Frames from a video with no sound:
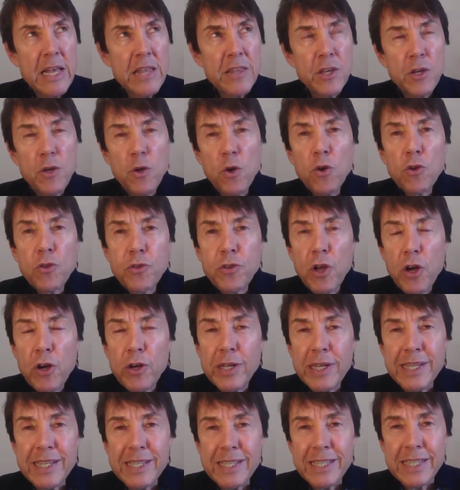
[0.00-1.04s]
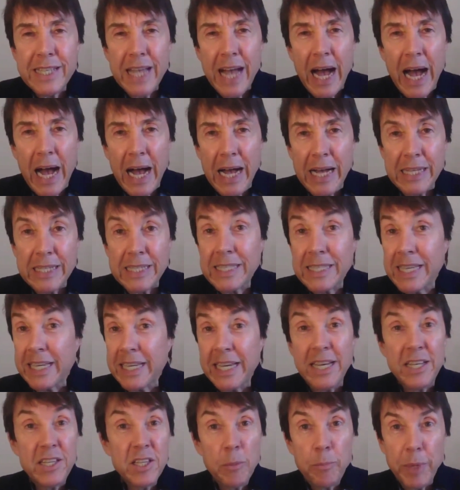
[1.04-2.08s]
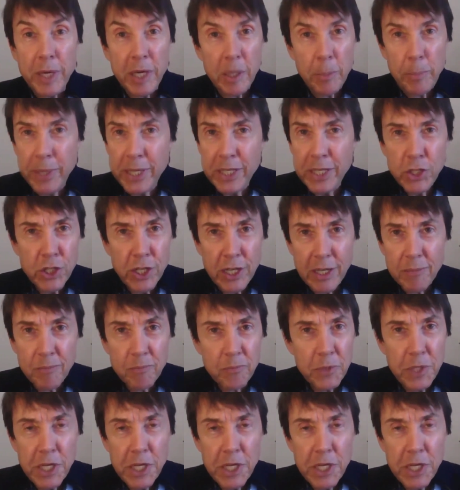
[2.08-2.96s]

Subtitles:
The North Node is seeking the bigger picture.